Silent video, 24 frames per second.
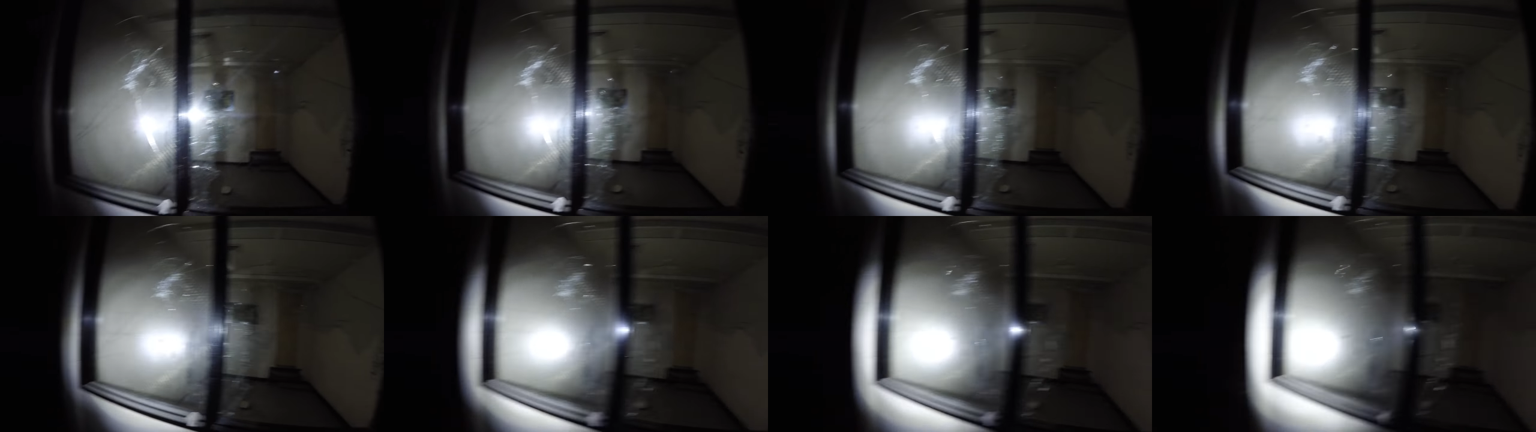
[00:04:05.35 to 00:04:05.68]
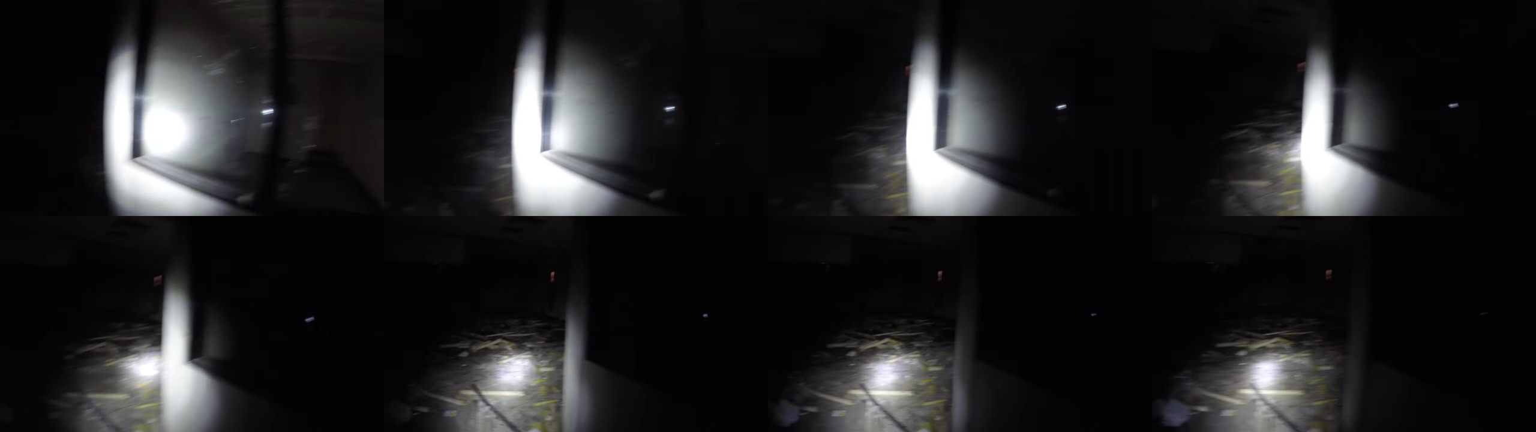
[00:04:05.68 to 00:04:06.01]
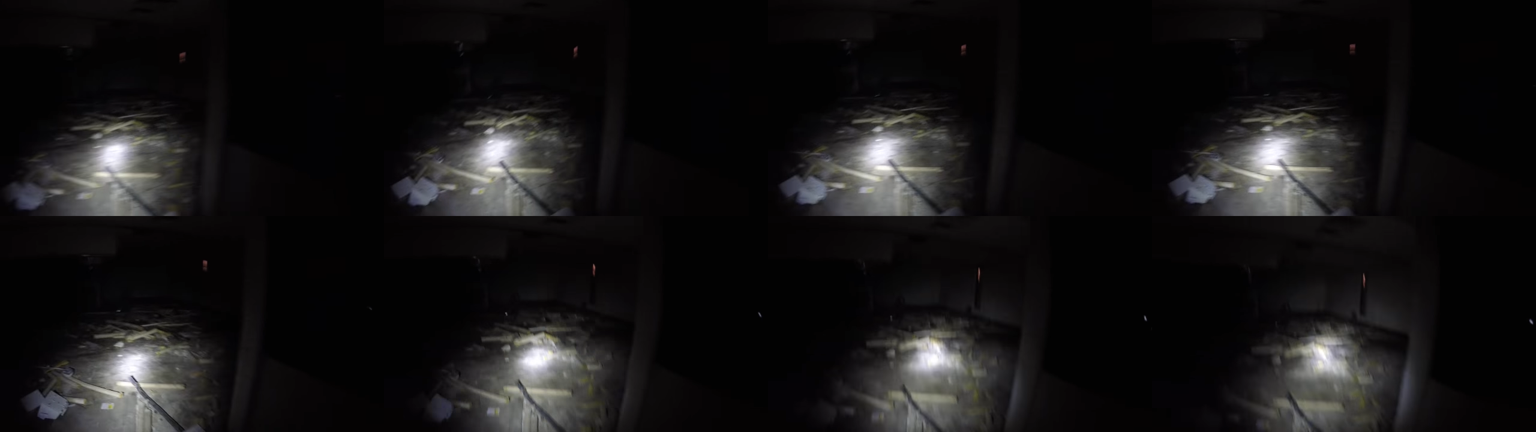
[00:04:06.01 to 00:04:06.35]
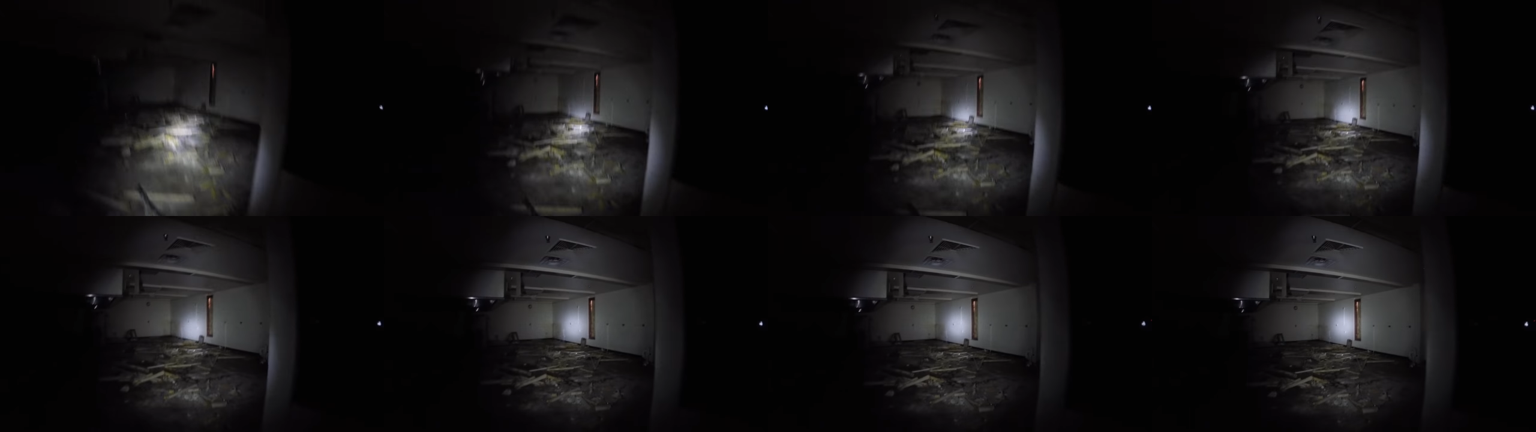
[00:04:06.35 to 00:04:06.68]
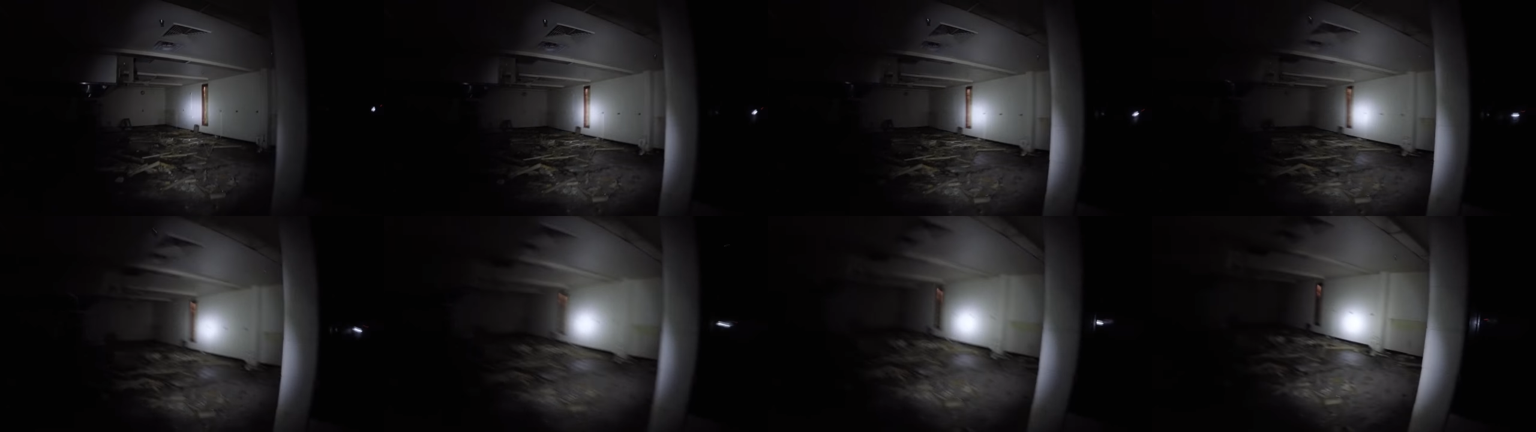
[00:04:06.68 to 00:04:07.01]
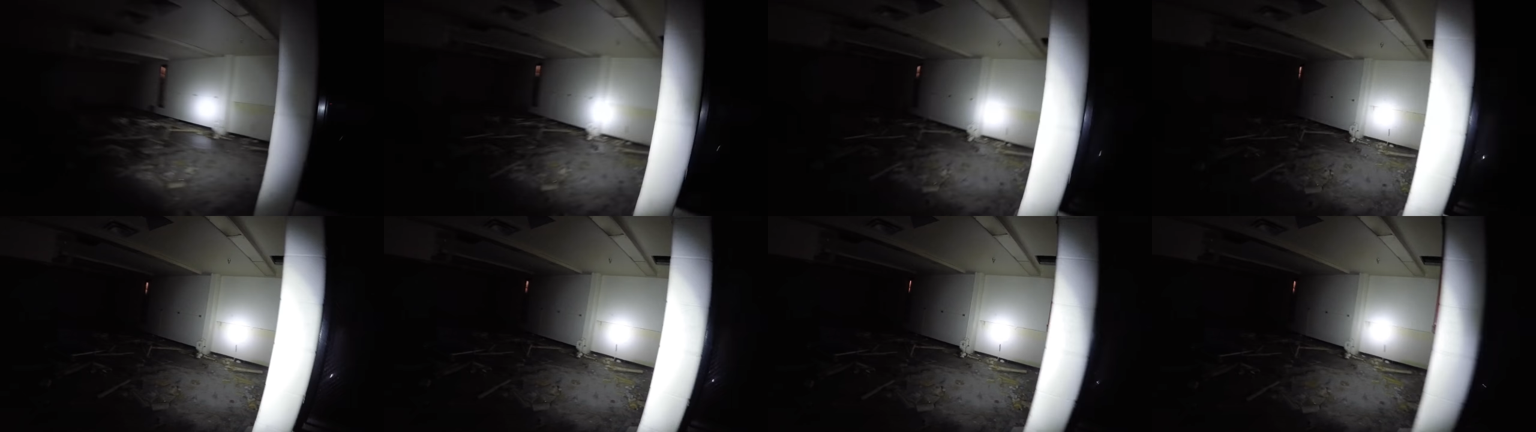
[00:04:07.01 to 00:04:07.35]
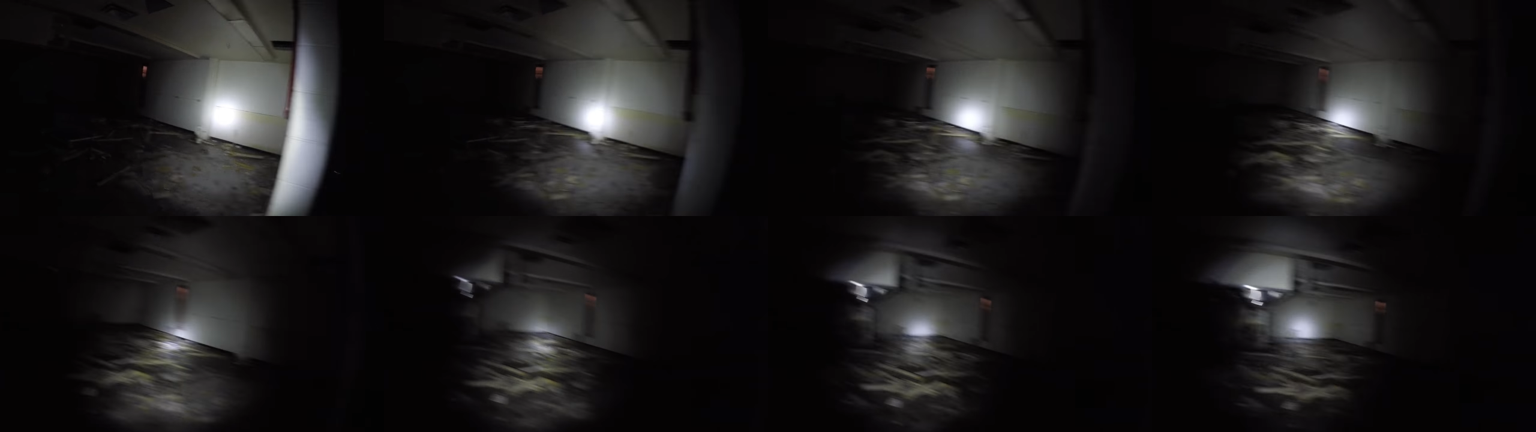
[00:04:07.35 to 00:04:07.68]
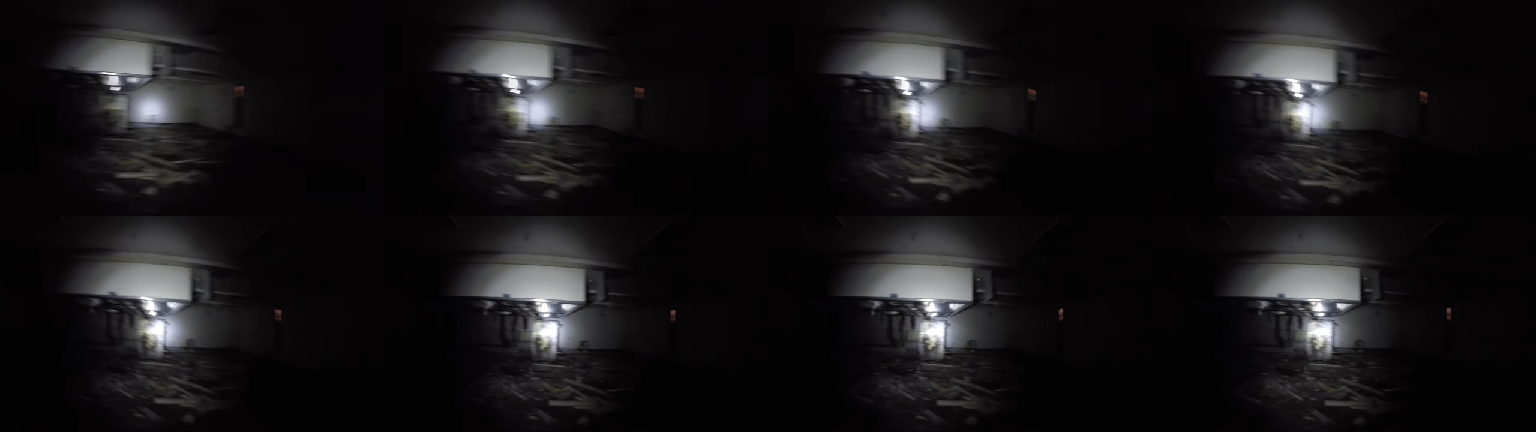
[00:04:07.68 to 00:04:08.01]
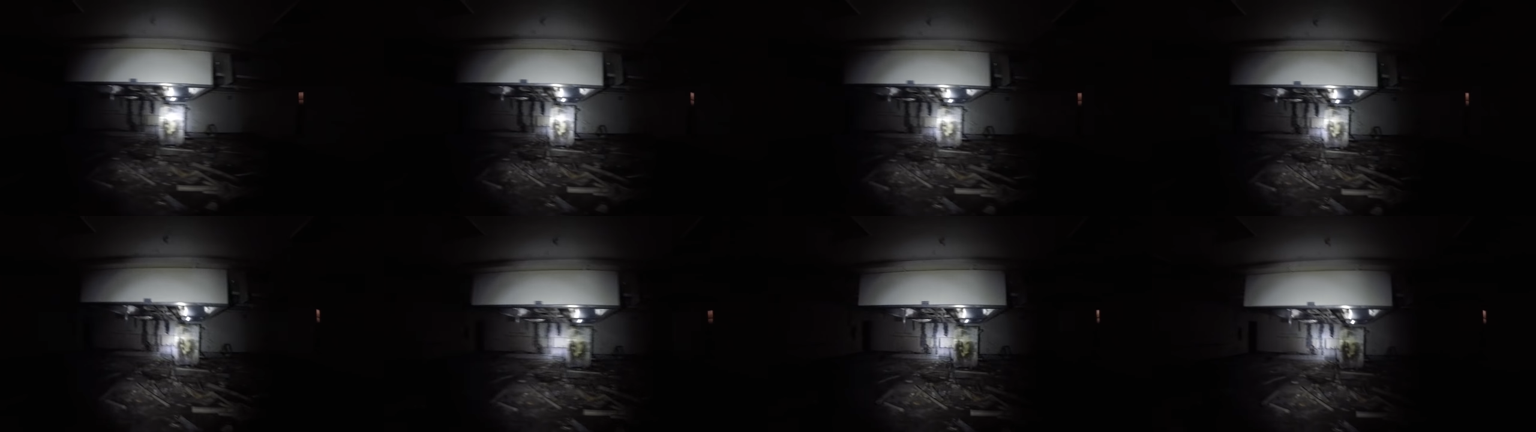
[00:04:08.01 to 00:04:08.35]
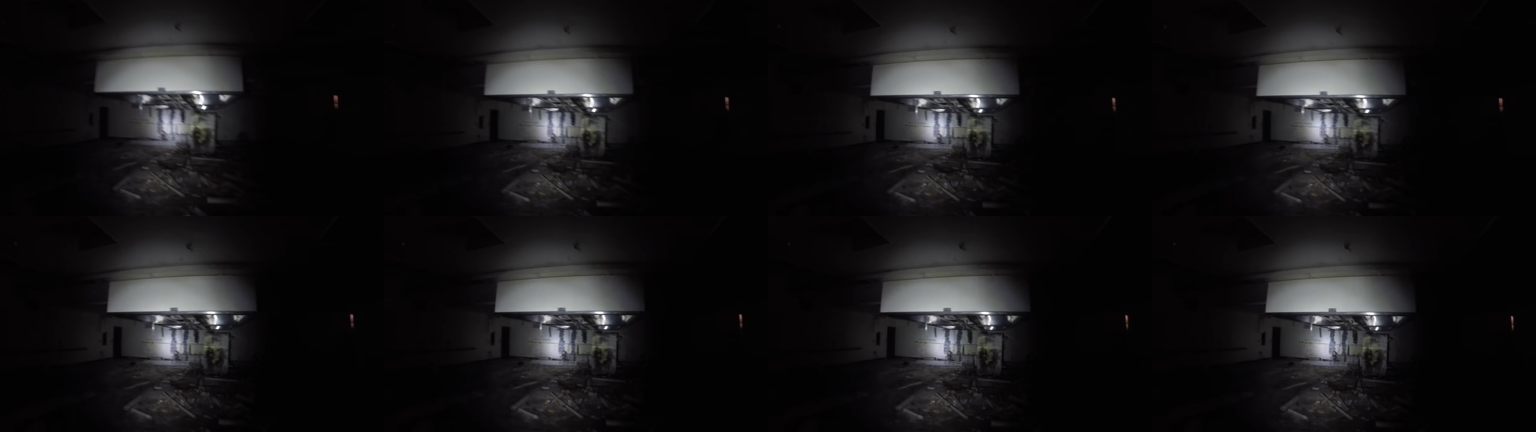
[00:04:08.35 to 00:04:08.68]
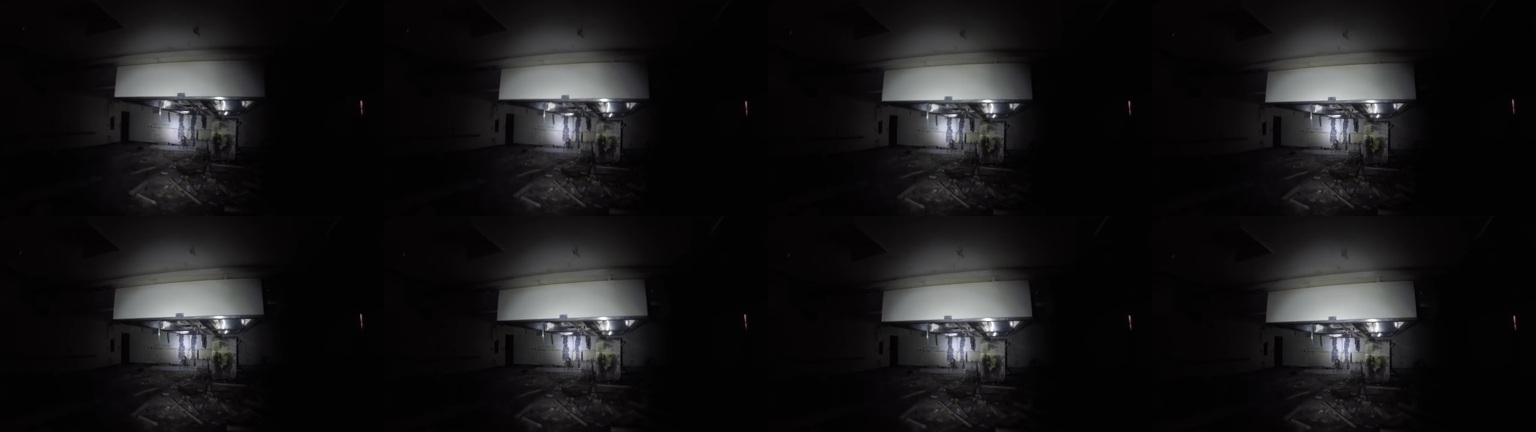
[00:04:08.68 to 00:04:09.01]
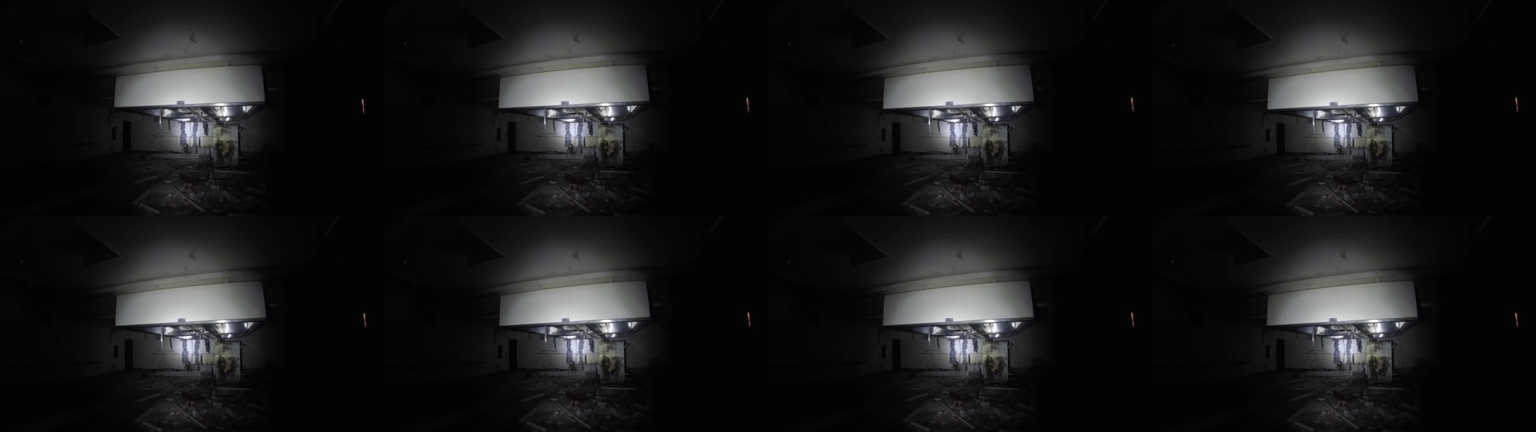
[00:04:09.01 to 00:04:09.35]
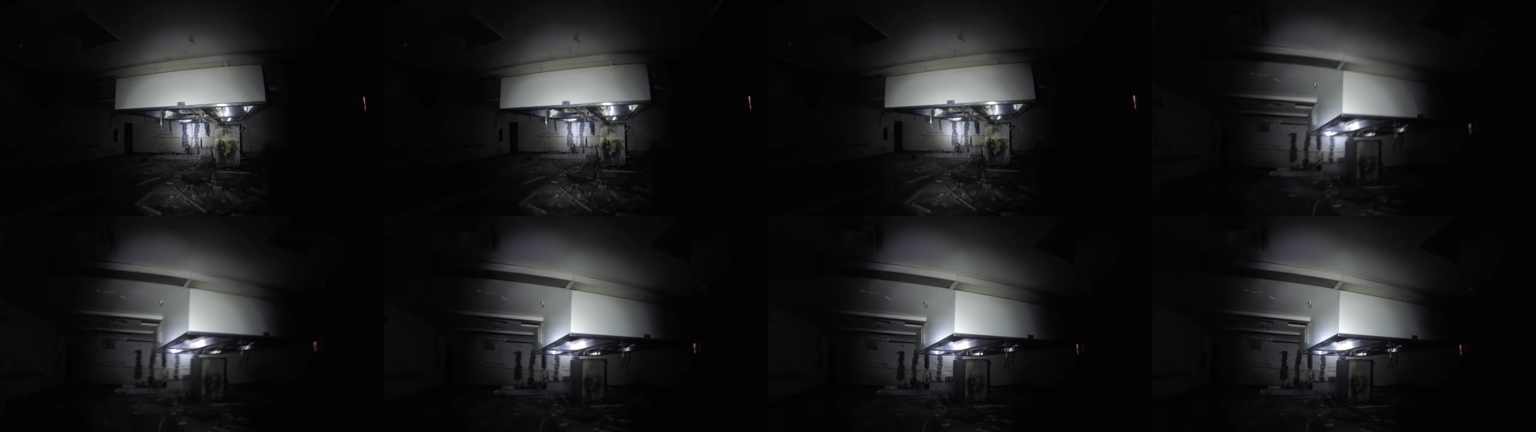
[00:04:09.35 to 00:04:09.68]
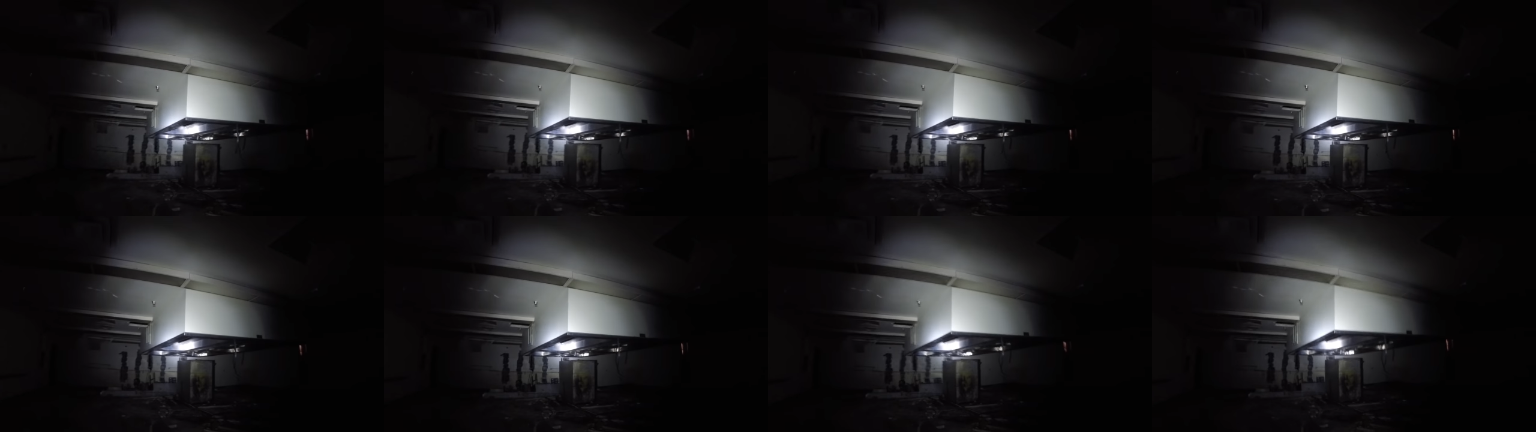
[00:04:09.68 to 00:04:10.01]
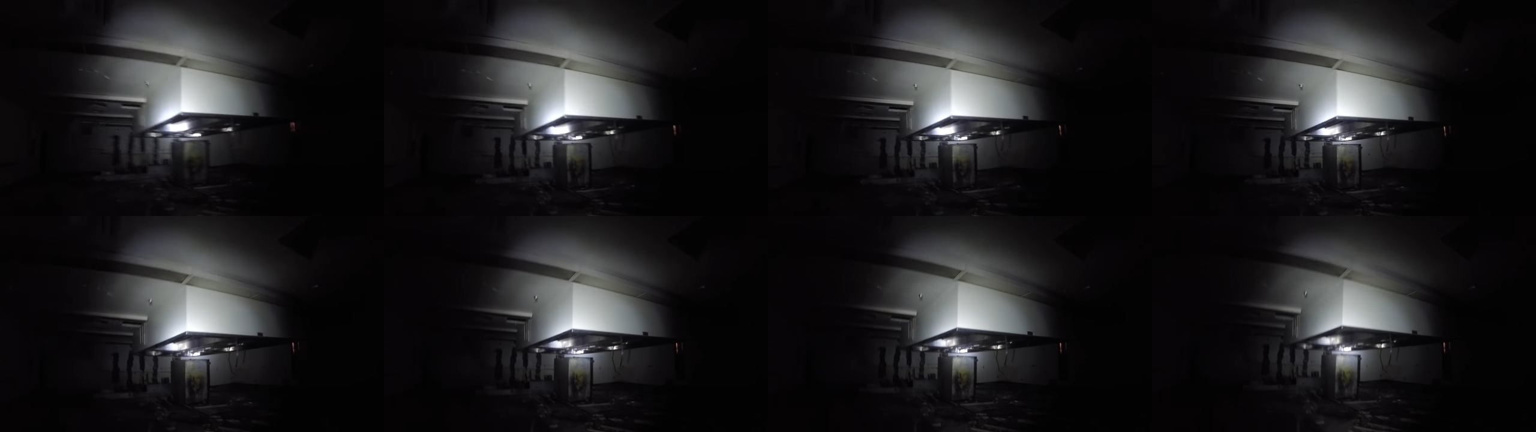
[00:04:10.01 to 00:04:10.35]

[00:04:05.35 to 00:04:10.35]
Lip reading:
(no speaker visible)